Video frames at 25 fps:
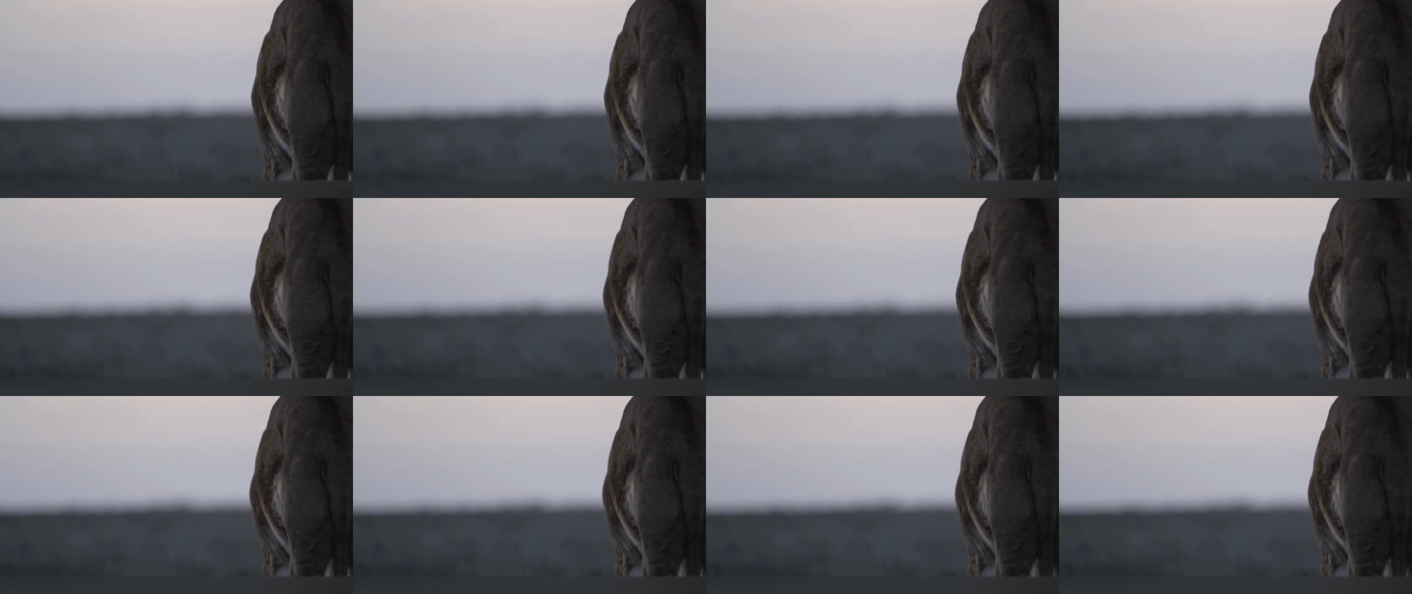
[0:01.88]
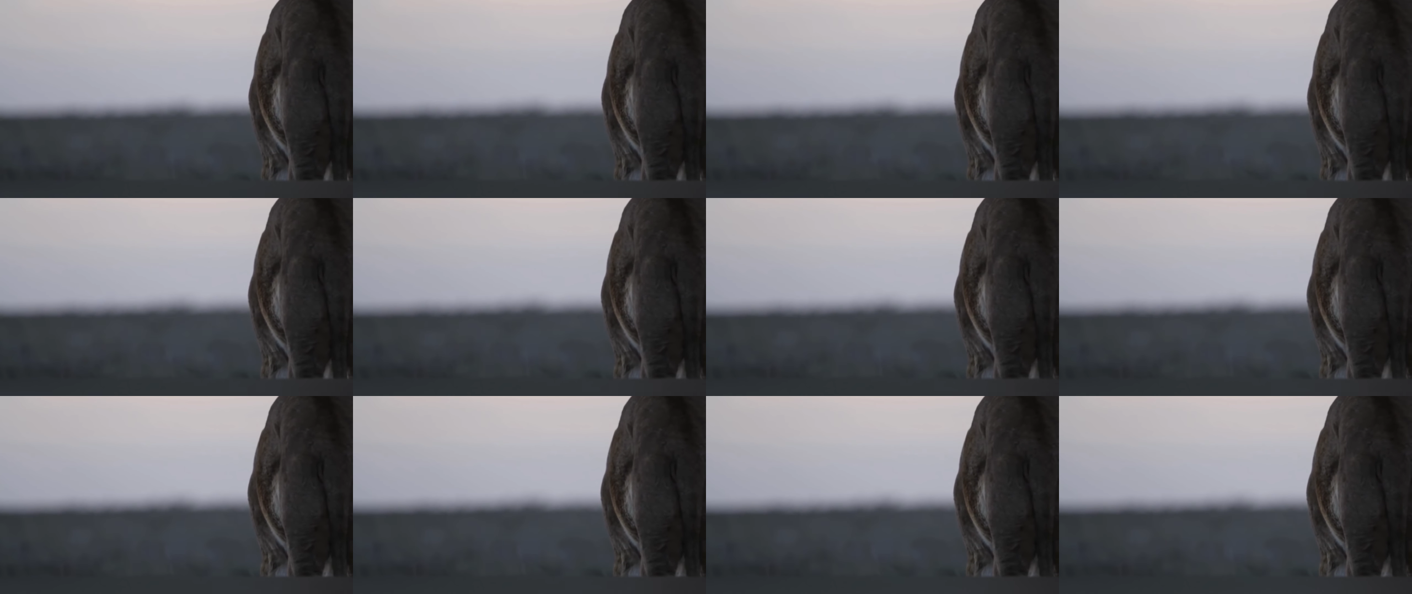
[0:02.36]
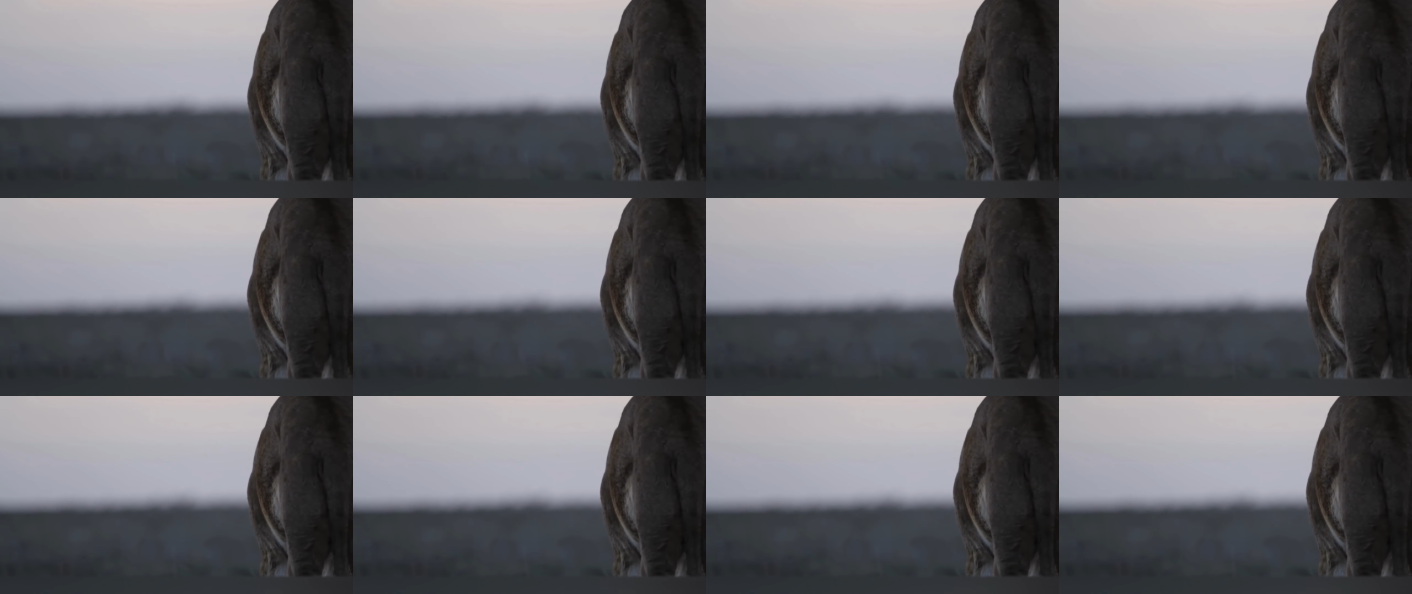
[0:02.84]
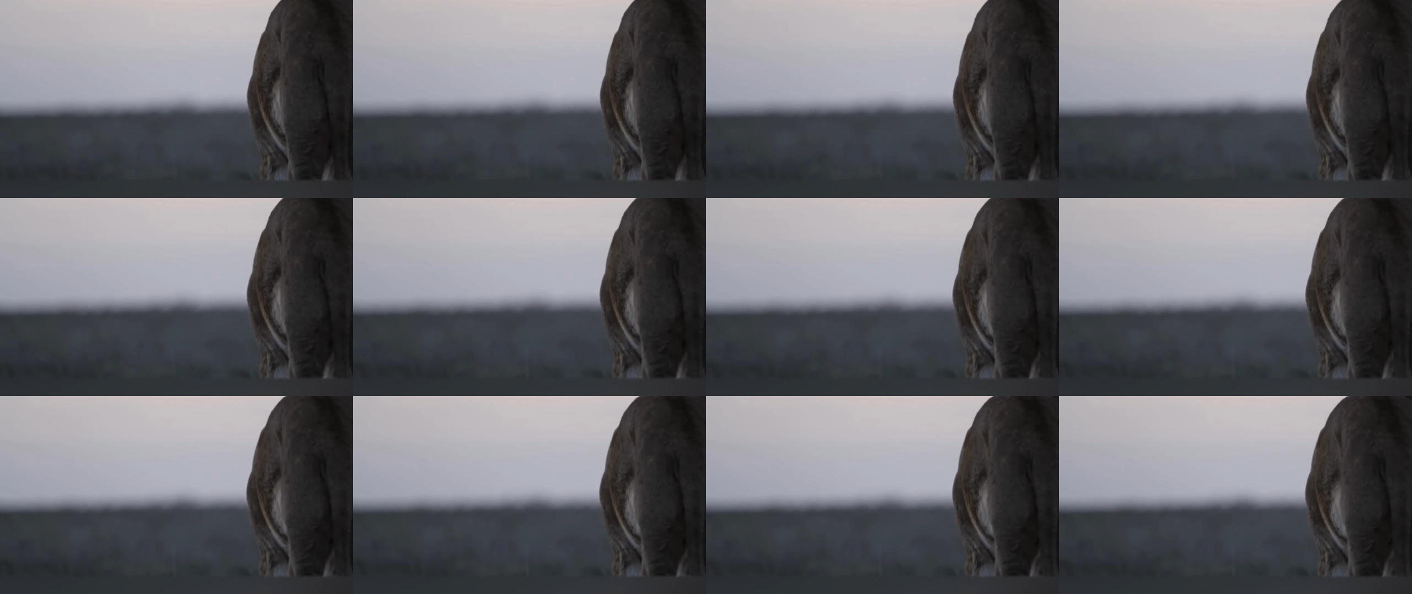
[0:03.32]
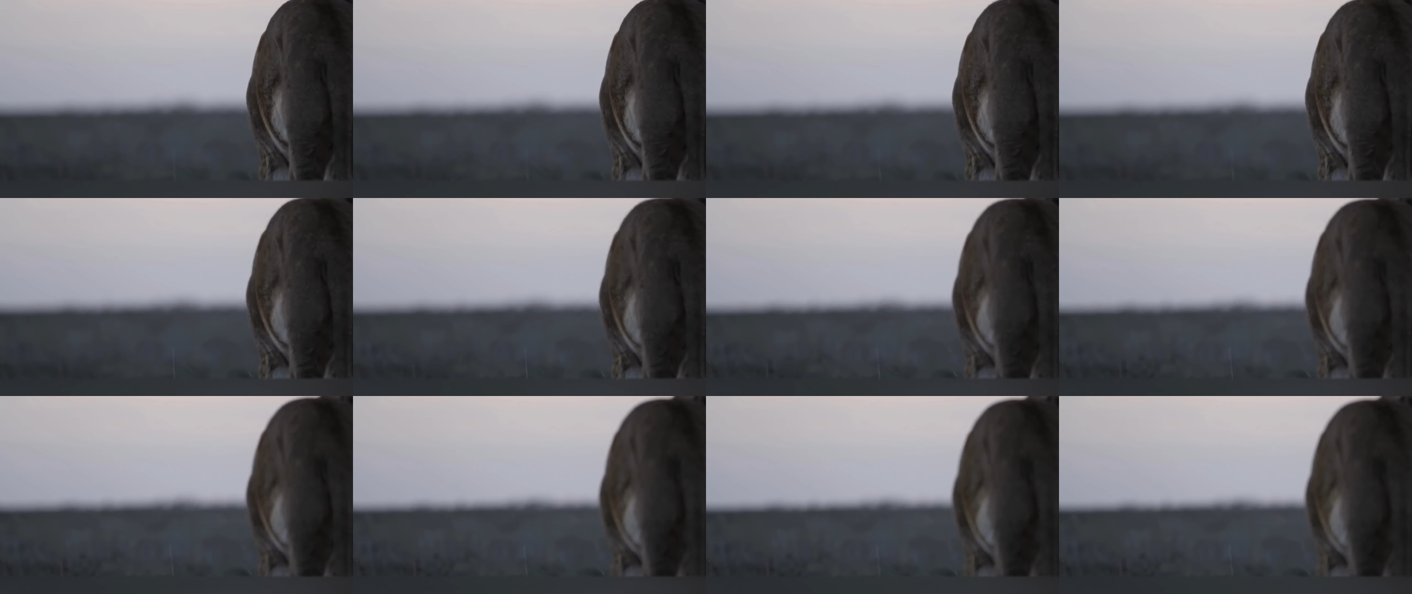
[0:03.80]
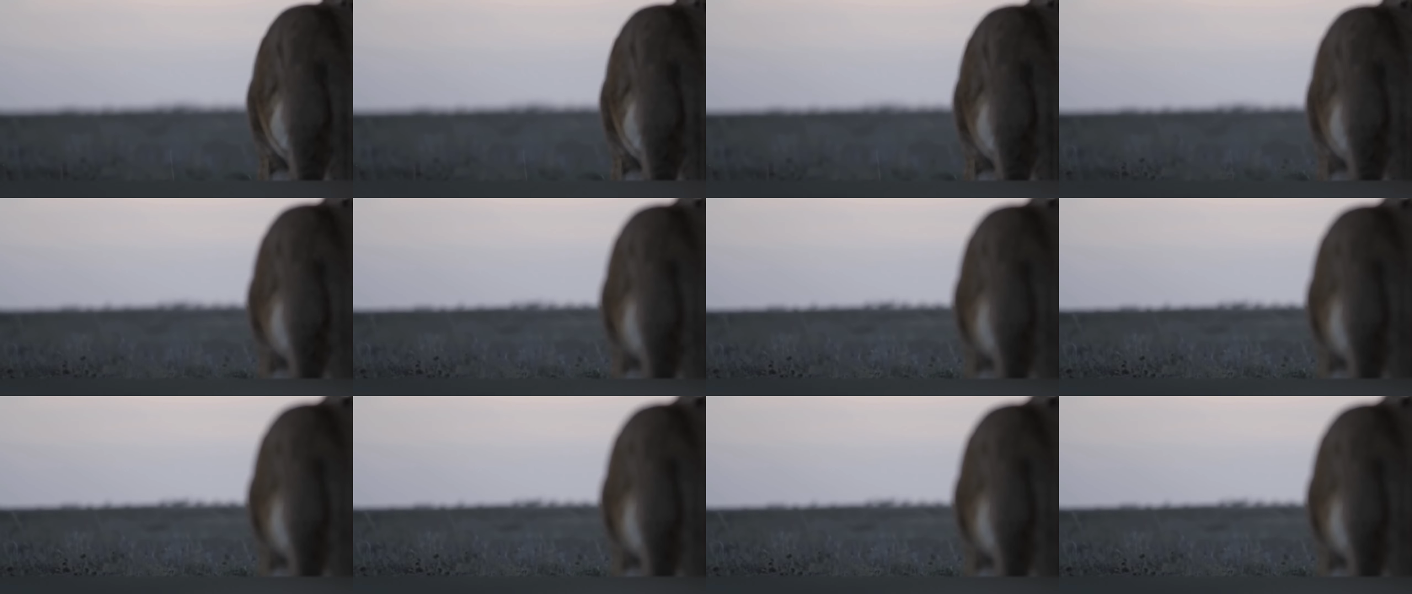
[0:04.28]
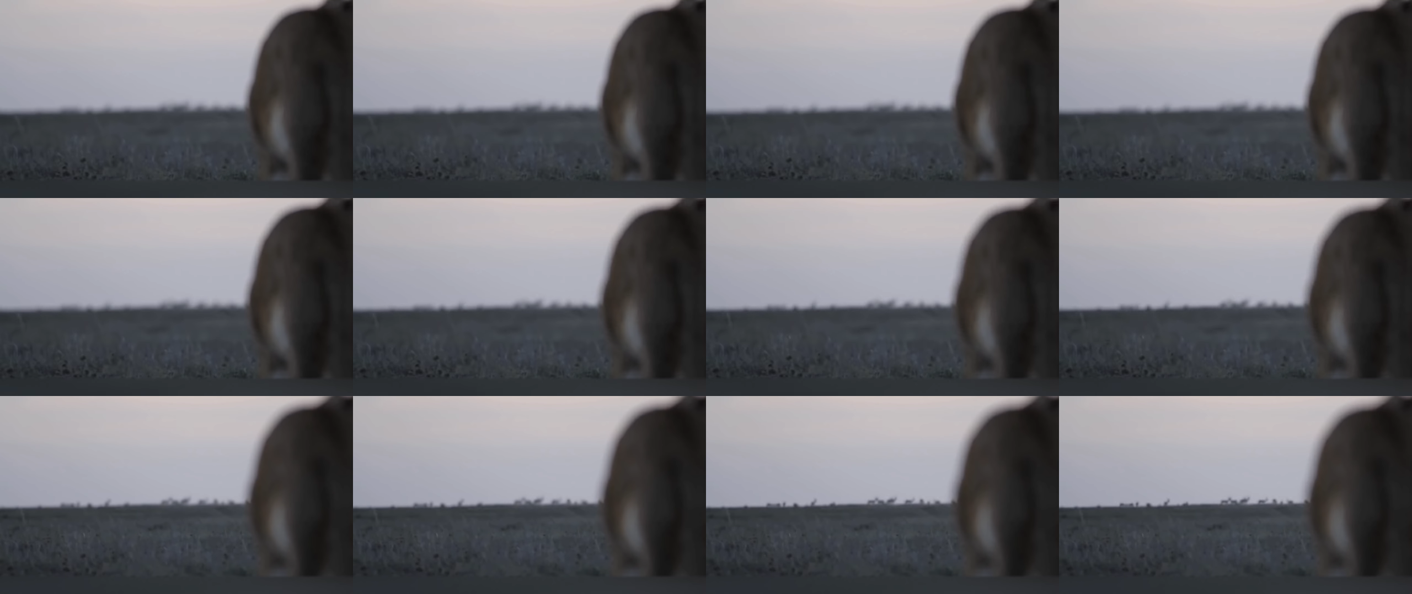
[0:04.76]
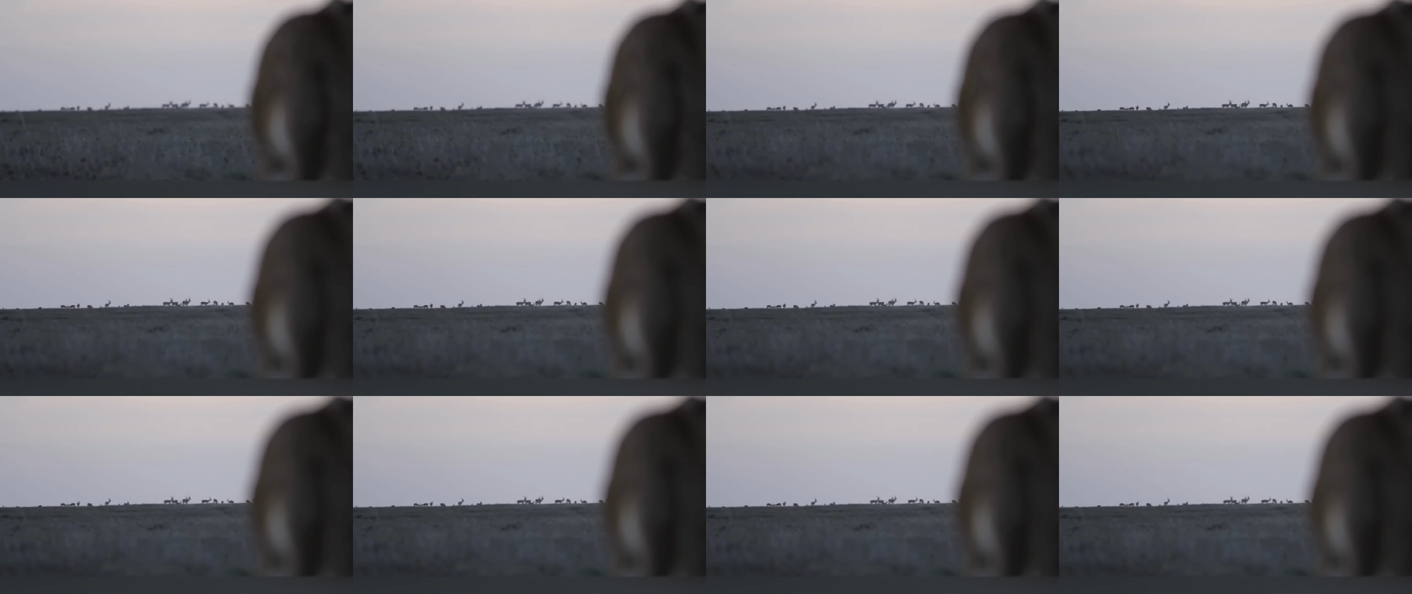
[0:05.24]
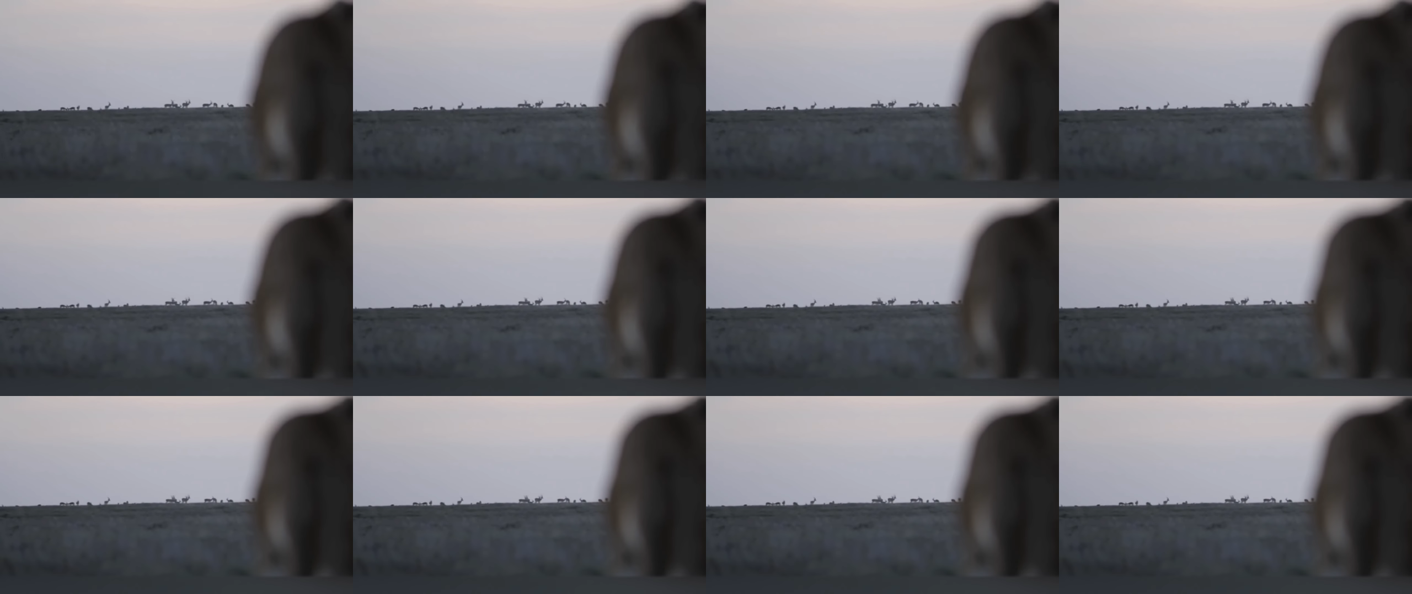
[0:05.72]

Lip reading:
Nobody's mouth can be seen.